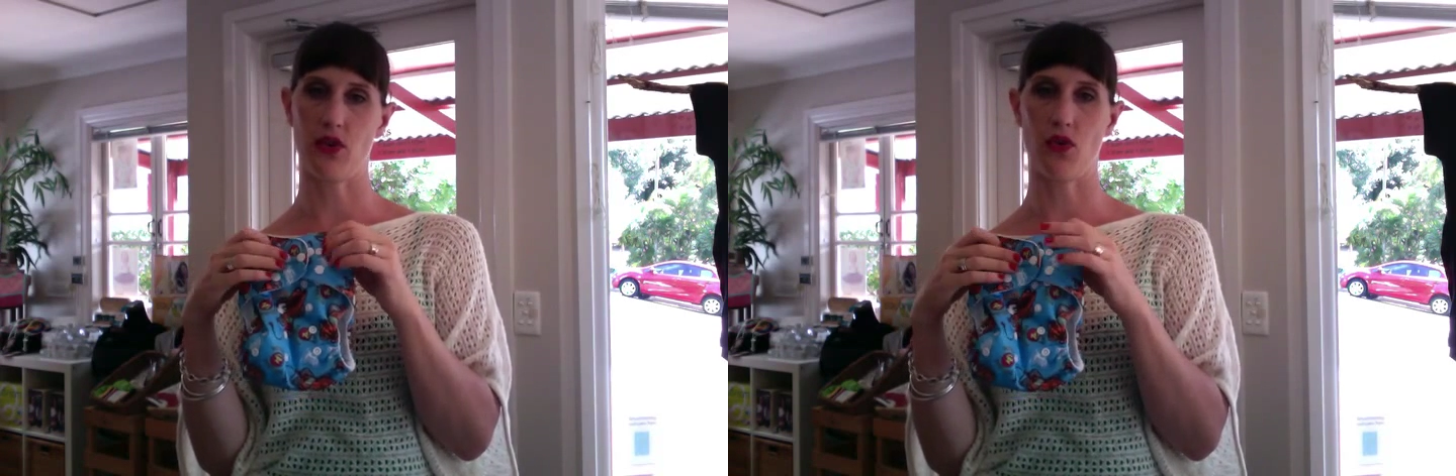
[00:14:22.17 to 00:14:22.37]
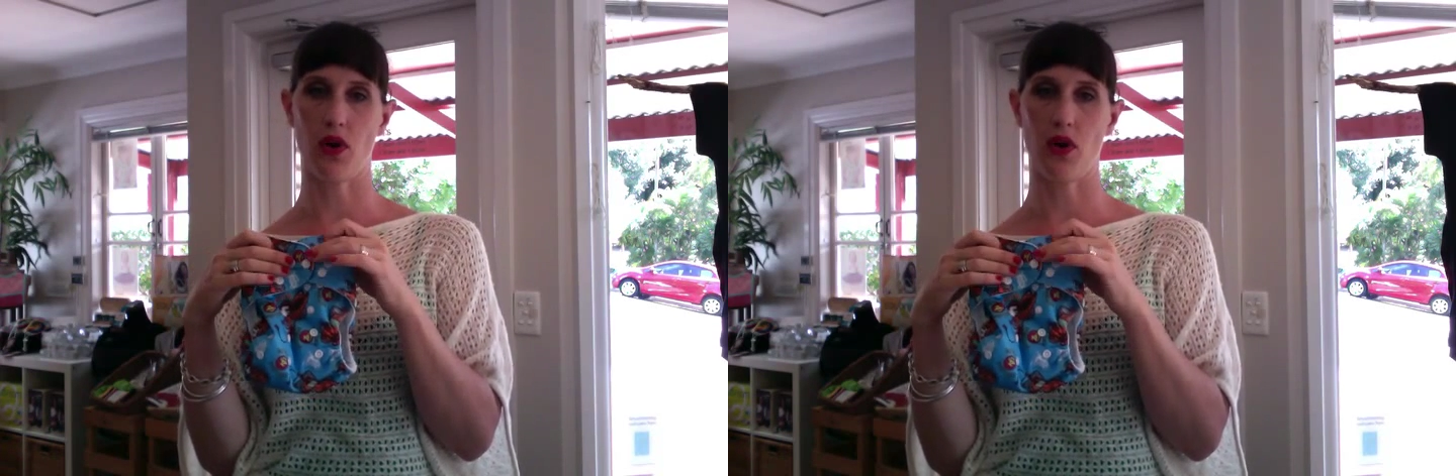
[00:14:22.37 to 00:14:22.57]

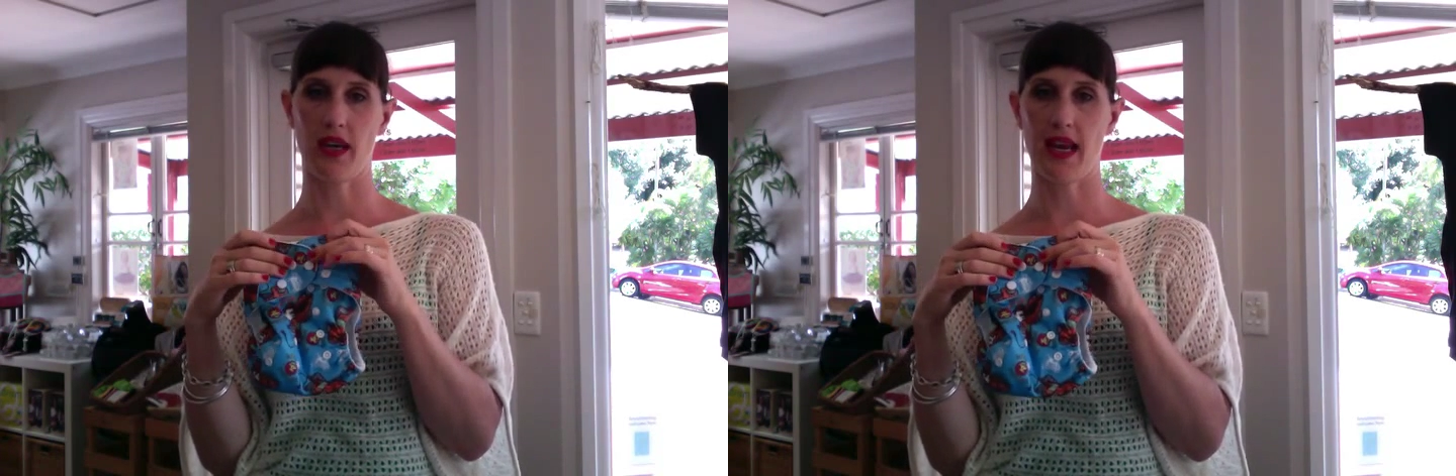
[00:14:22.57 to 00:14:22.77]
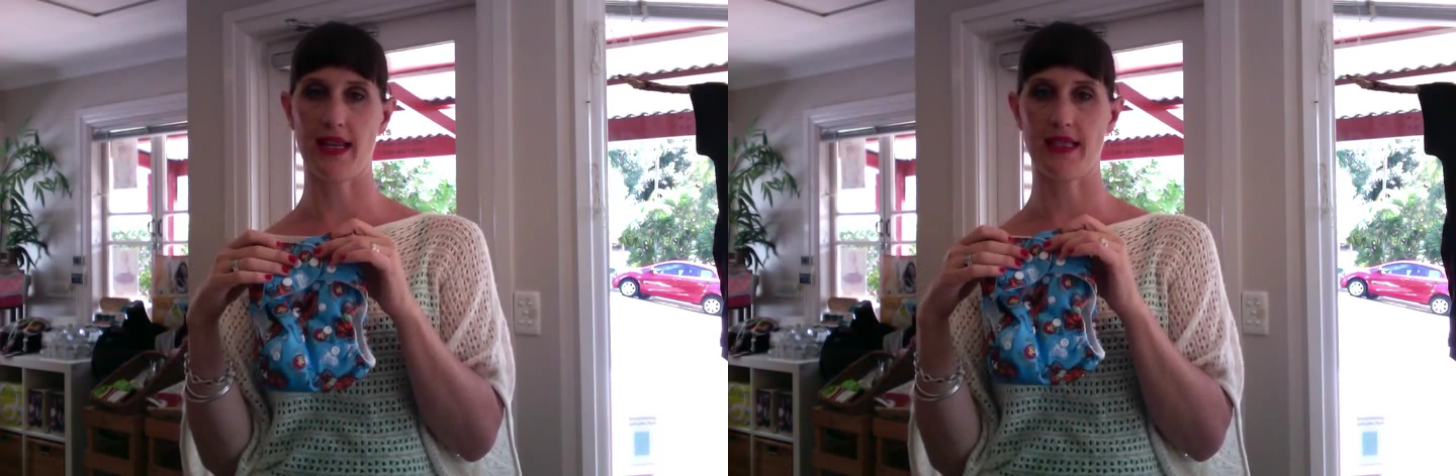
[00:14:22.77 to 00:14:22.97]
a
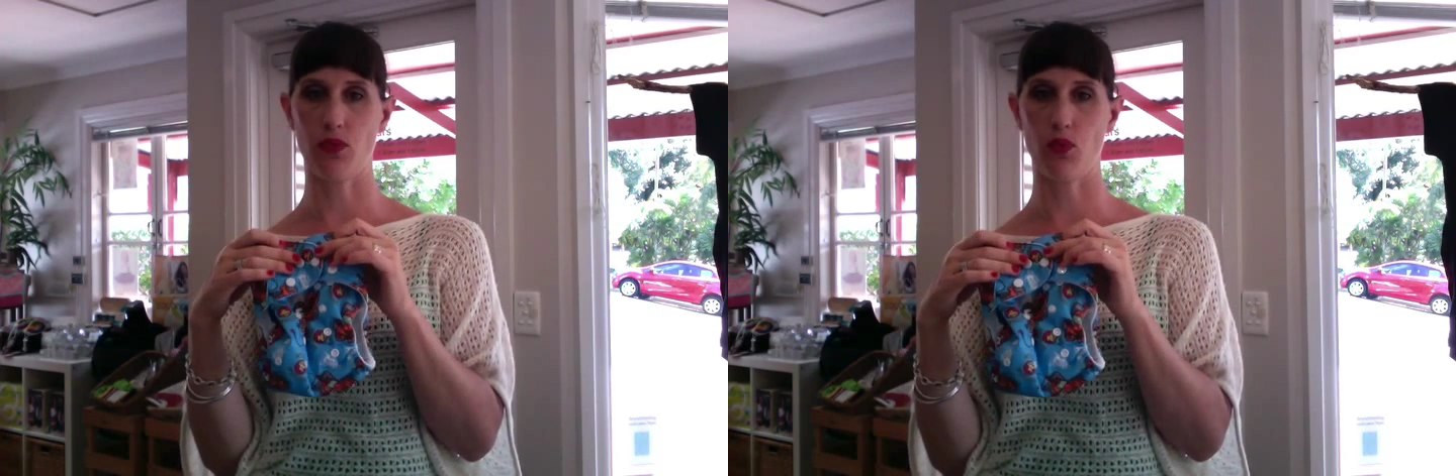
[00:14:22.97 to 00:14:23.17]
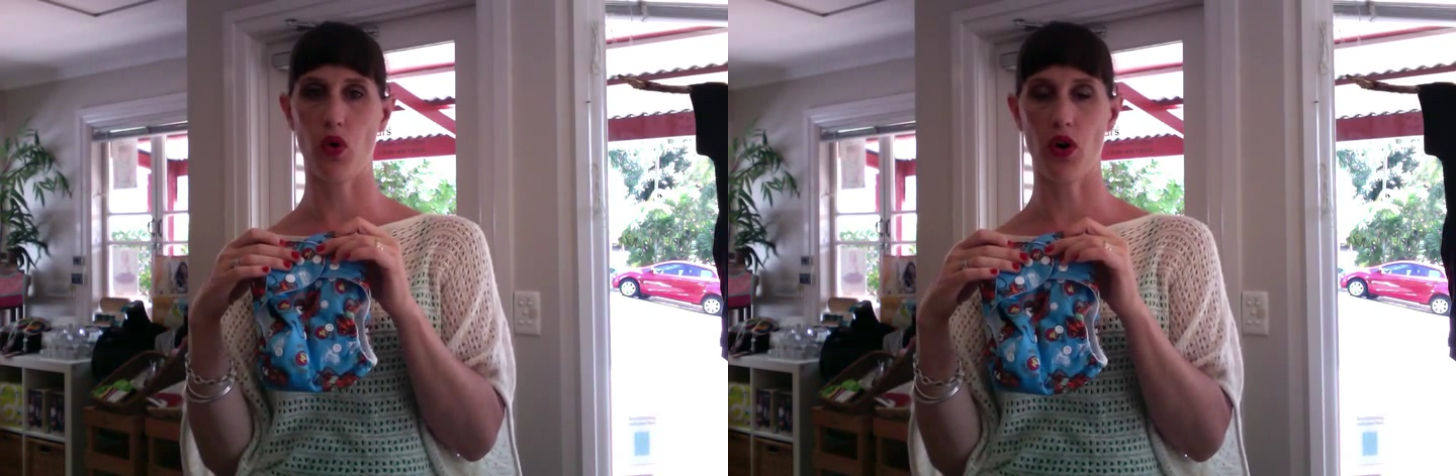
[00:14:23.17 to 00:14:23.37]
quality as you
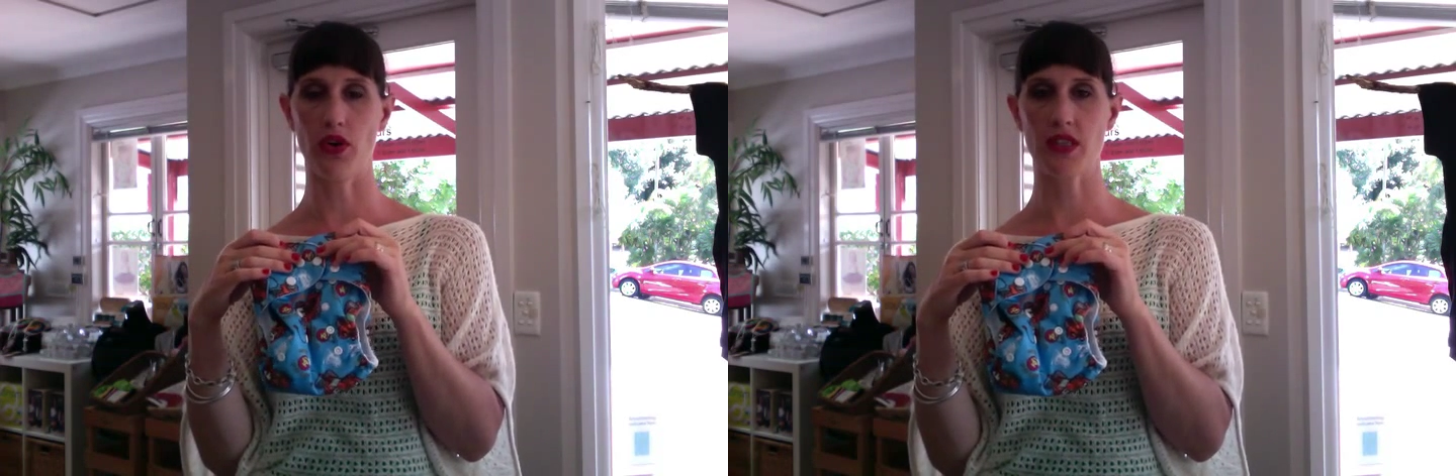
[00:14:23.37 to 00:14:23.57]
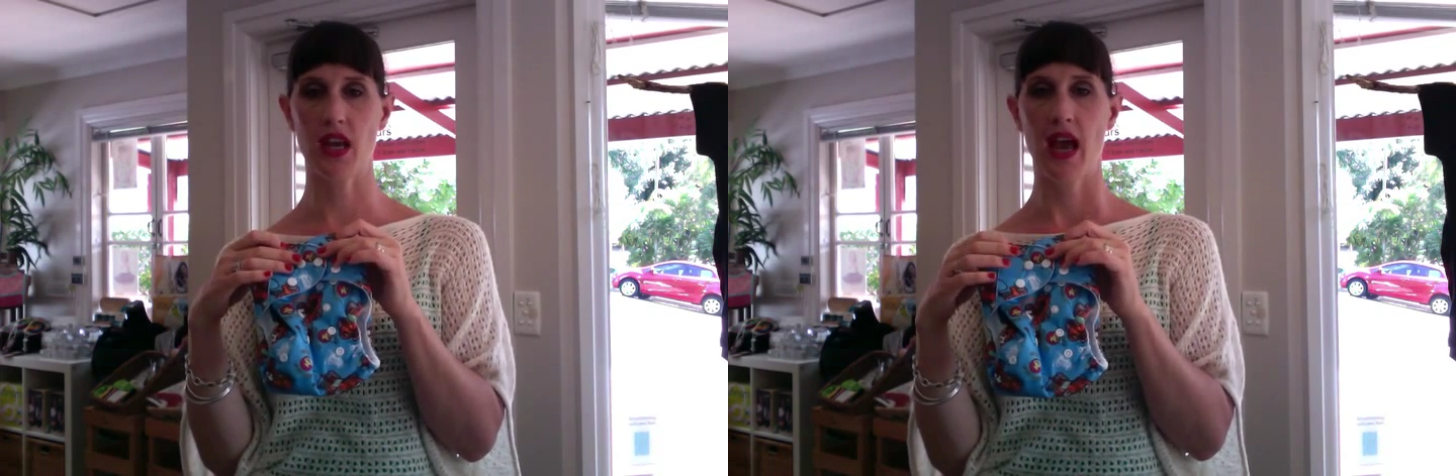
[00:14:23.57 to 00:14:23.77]

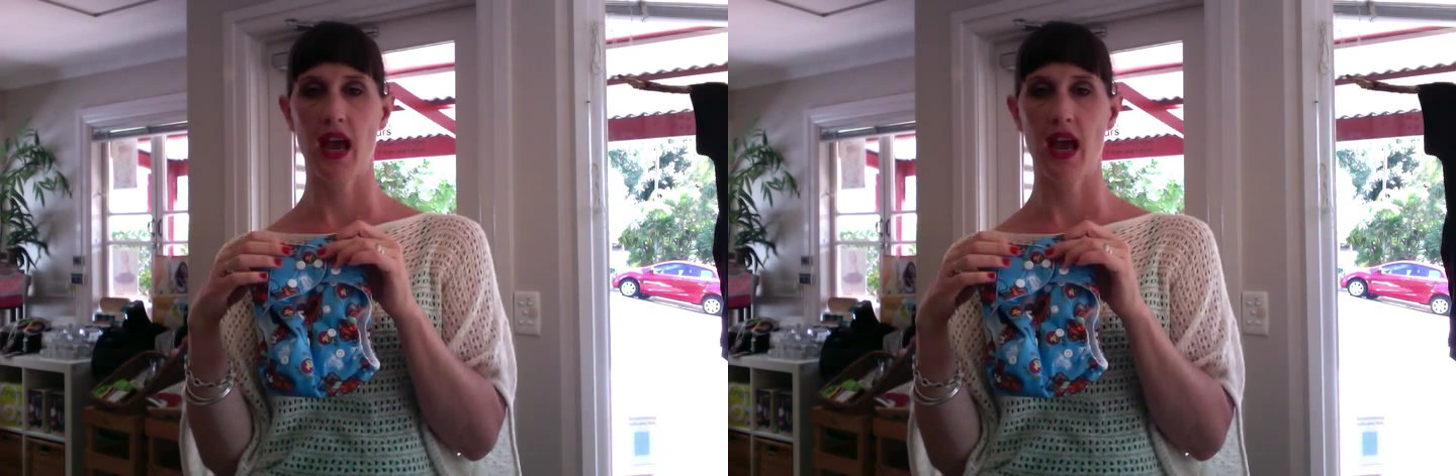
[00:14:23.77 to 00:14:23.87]
want